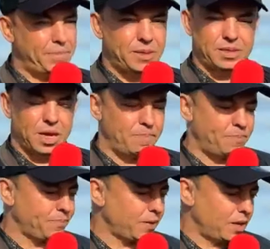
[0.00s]
But
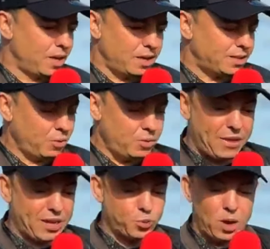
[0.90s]
so,
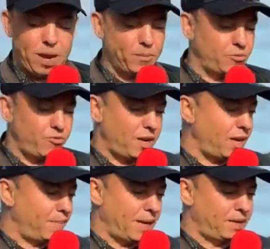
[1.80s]
yeah, that's where I'm at with it,
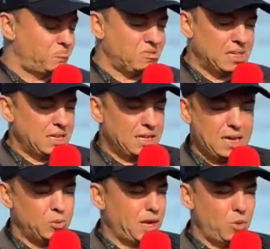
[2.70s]
really. I mean,
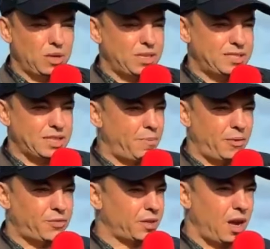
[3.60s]
it was only 6
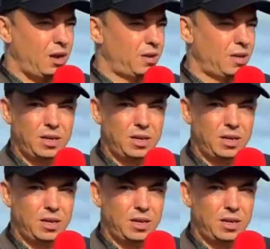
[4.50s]
months ago